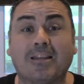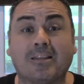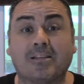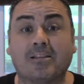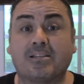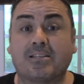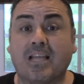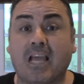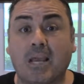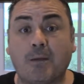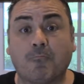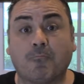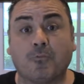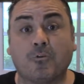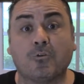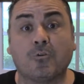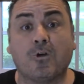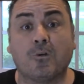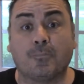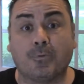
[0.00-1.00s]
the same
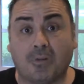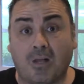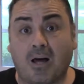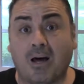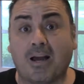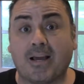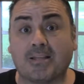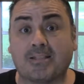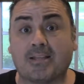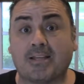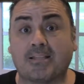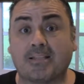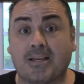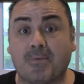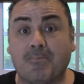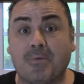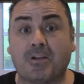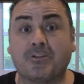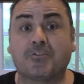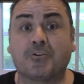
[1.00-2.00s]
rule applies as I
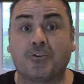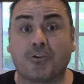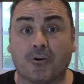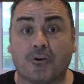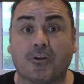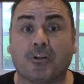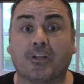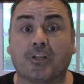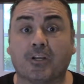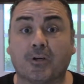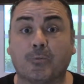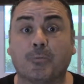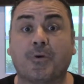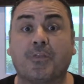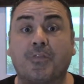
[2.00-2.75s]
mentioned earlier with